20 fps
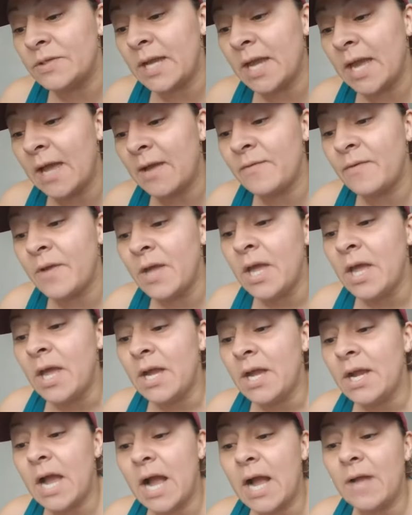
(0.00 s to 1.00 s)
They have
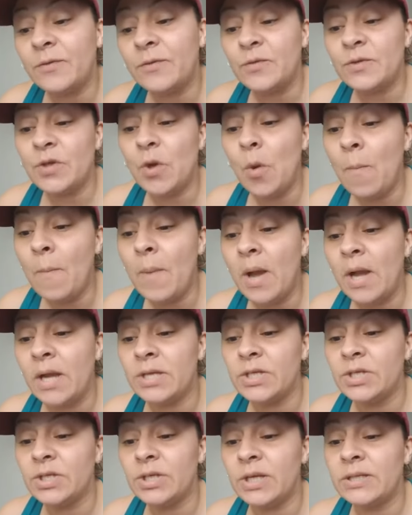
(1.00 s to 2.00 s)
gone through so
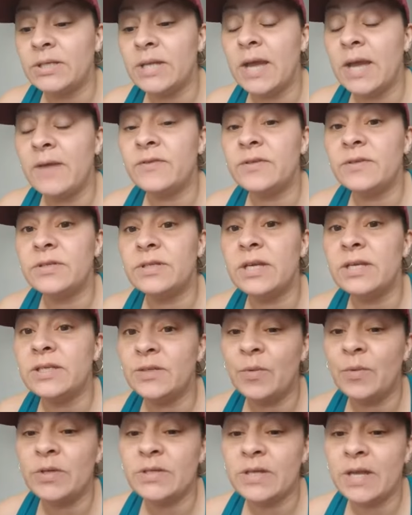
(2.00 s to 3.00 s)
much and have
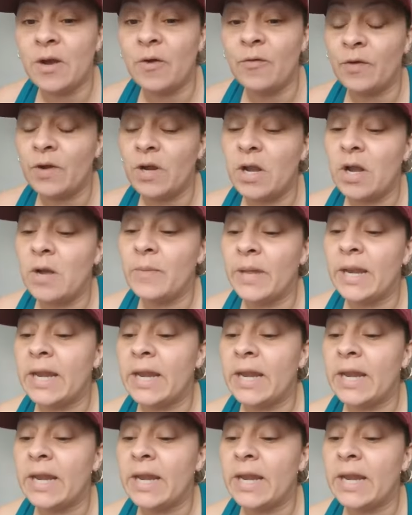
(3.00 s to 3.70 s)
testimonies that overcome.